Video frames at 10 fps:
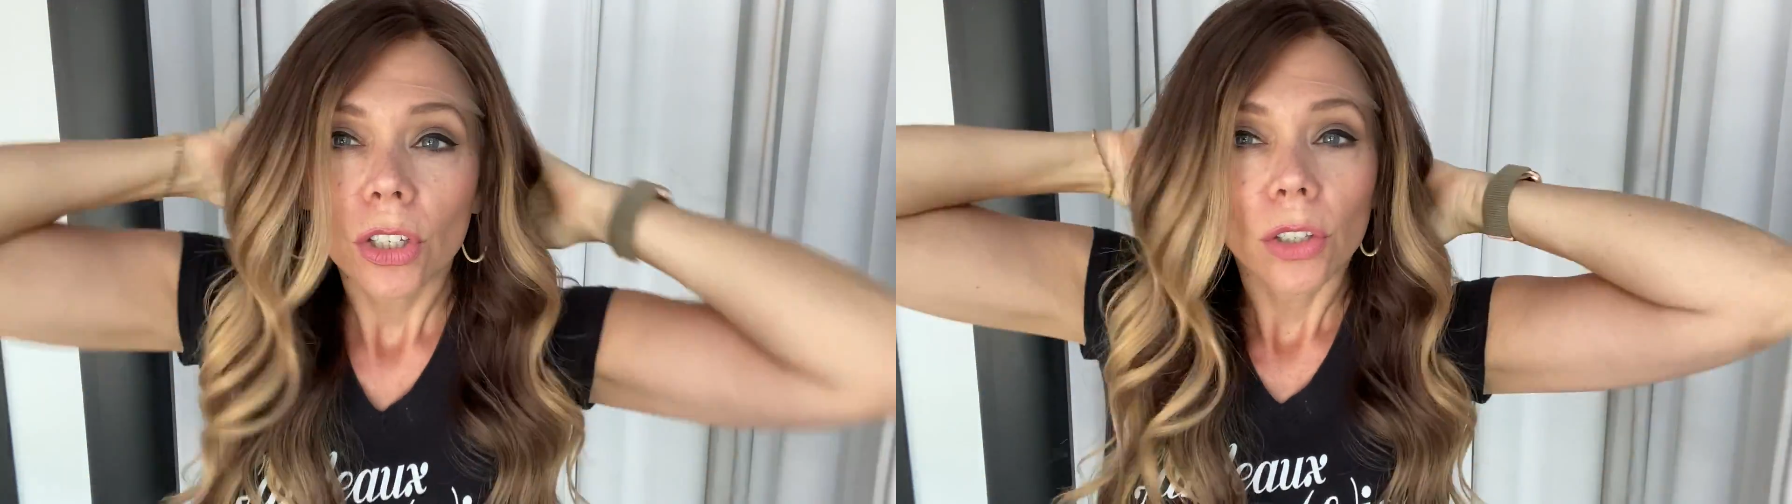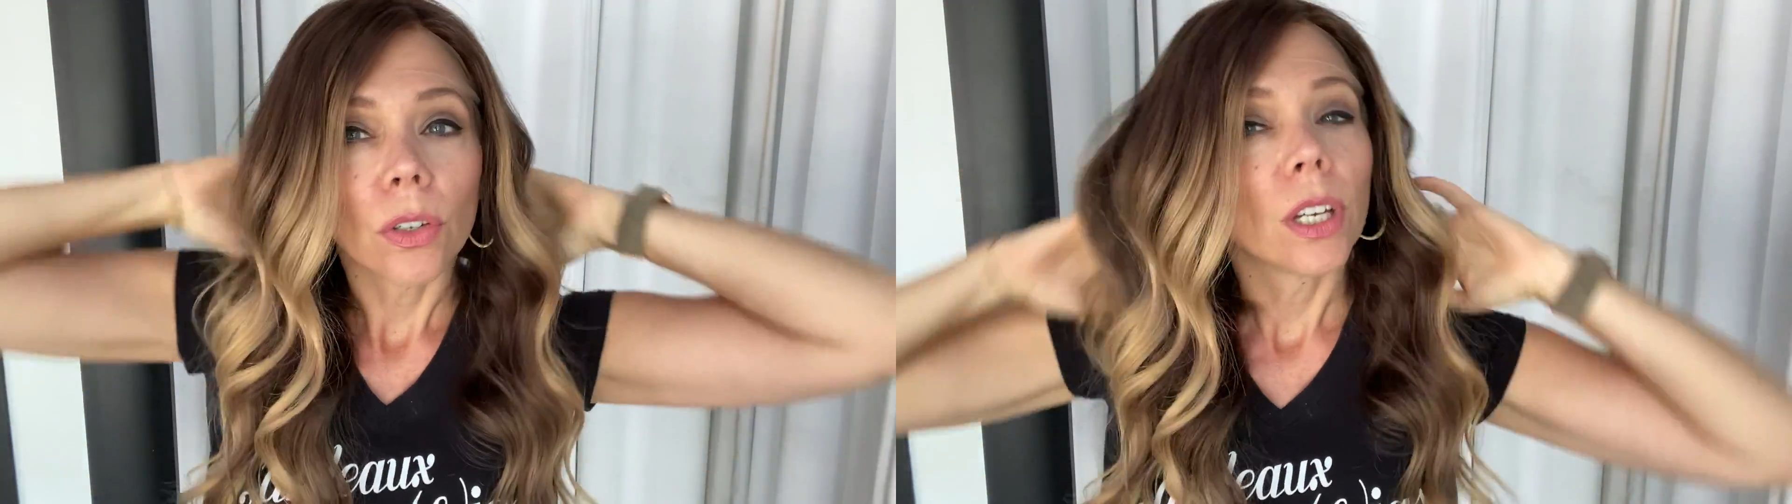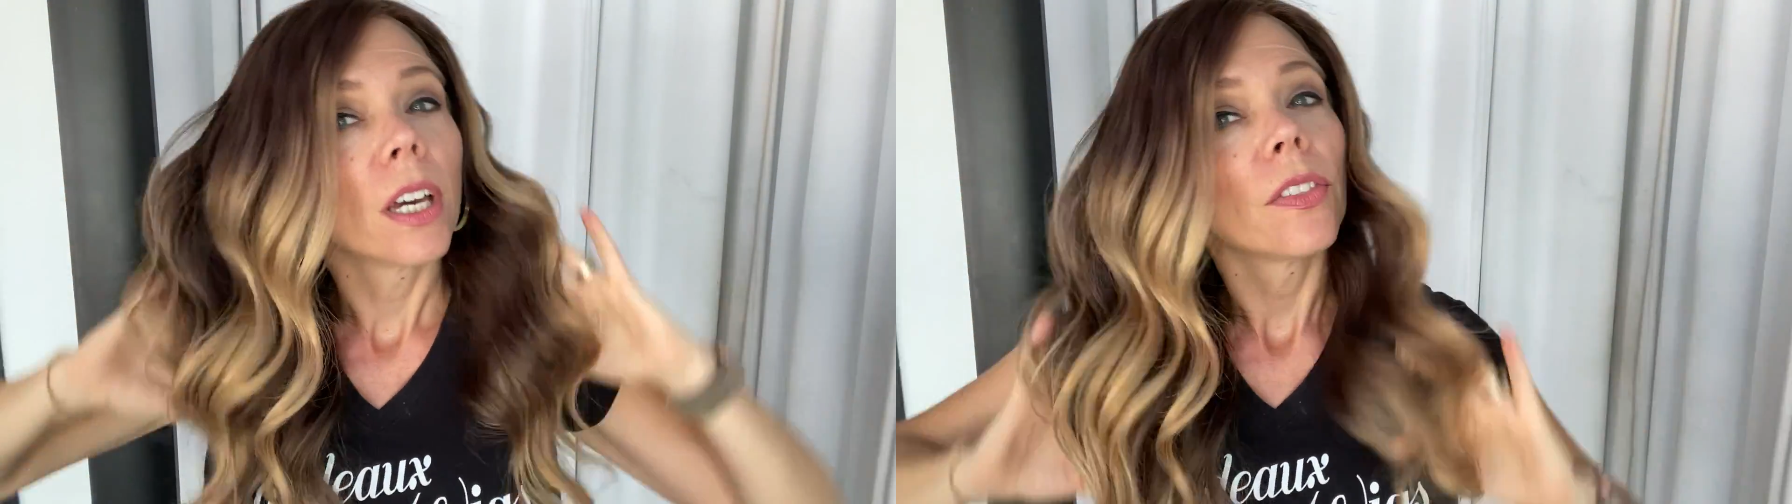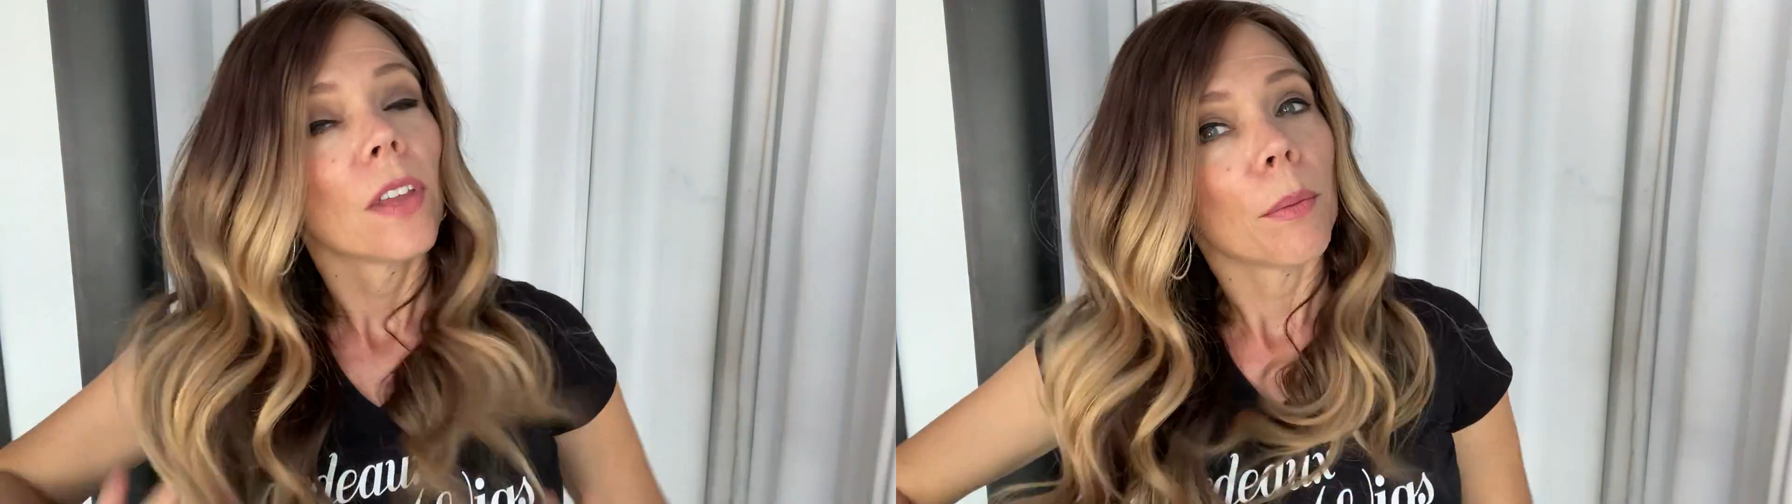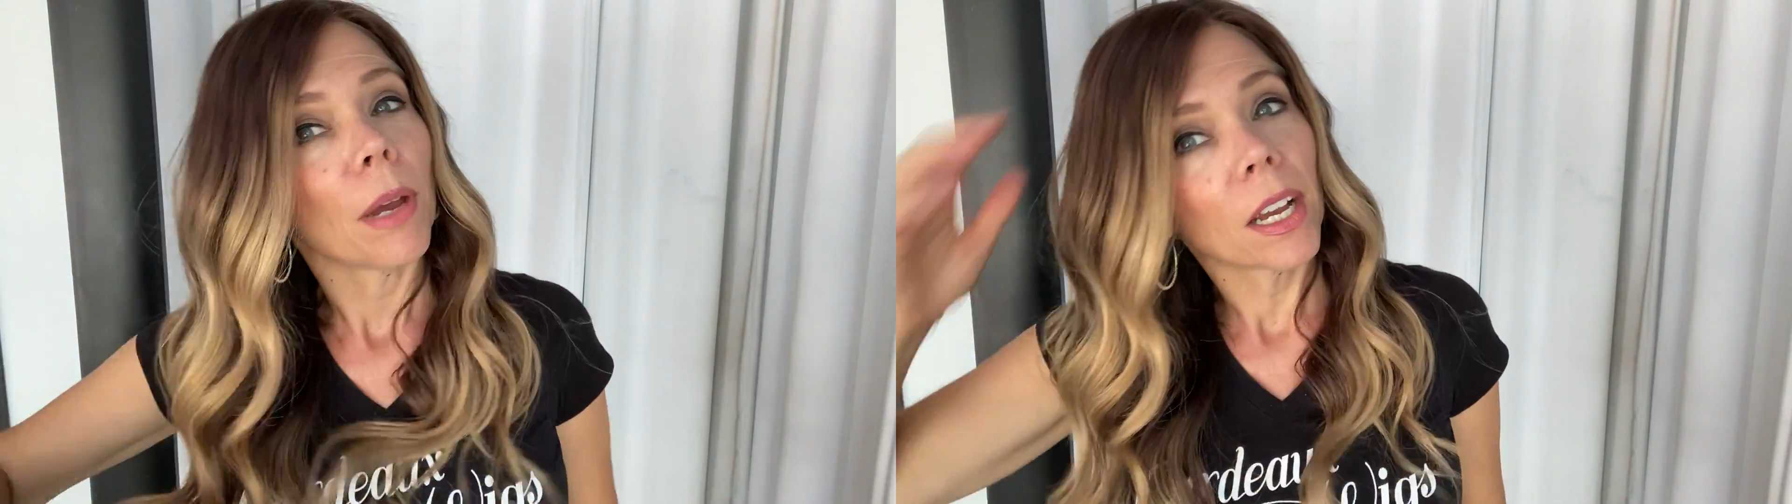you can cut
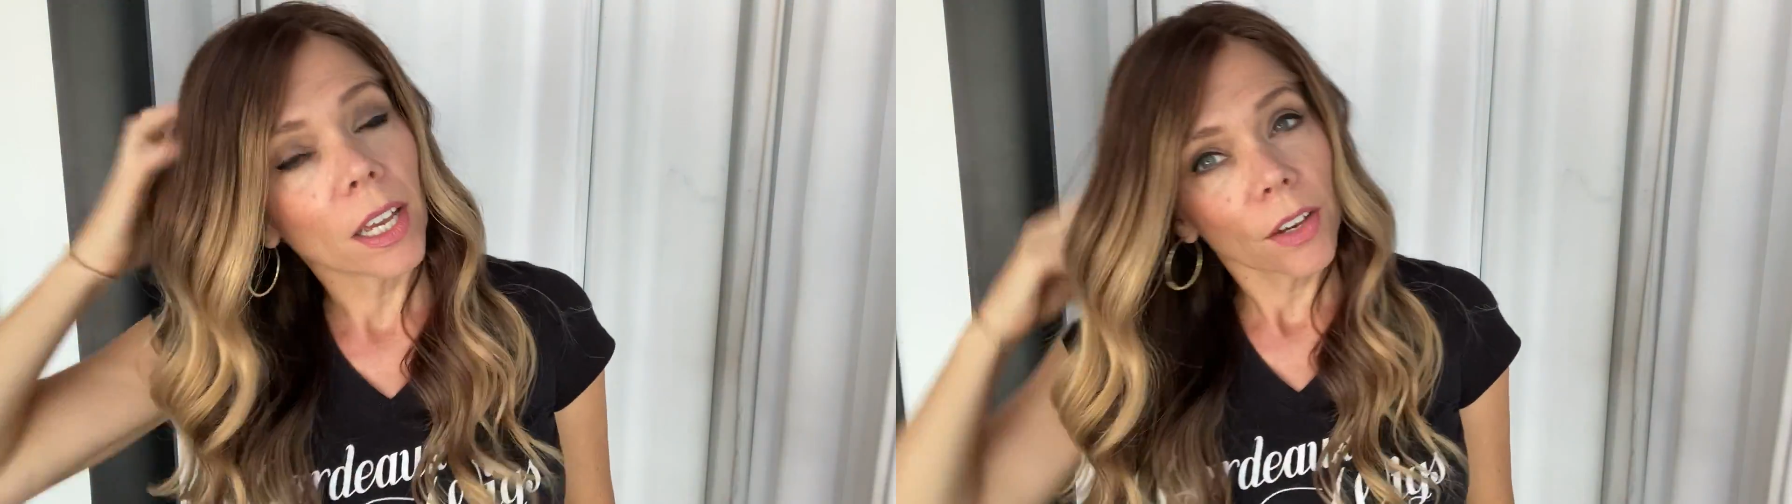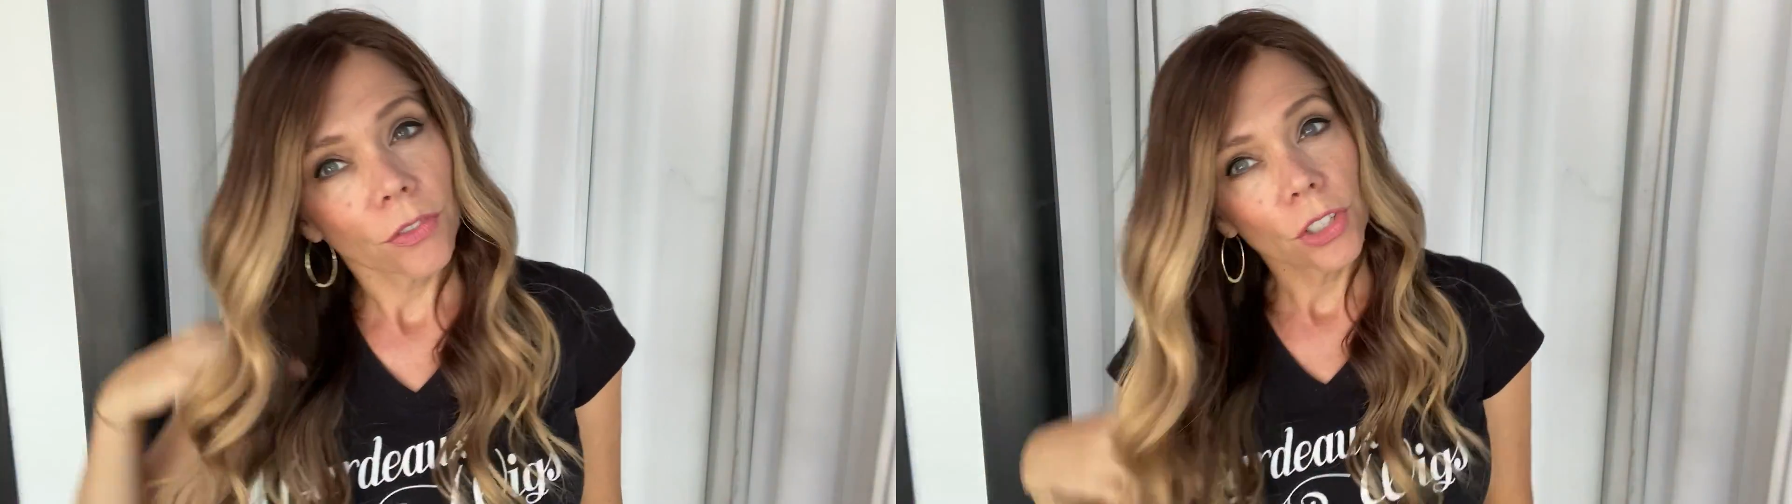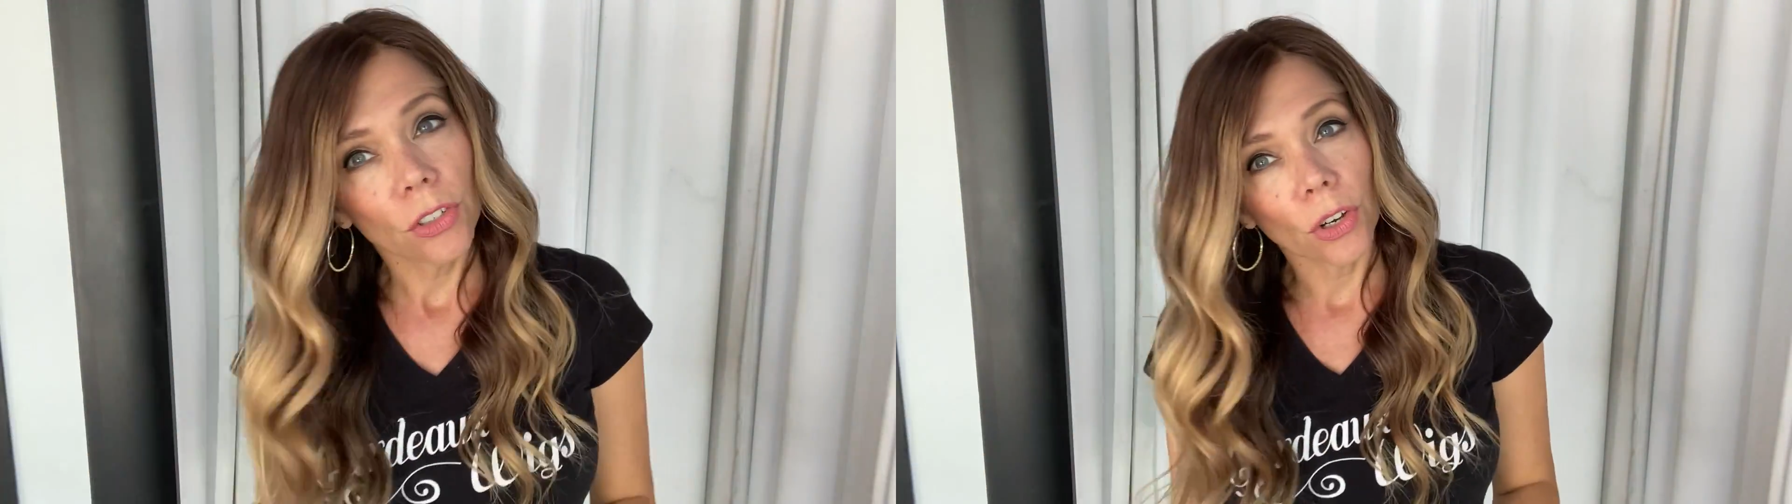that back after you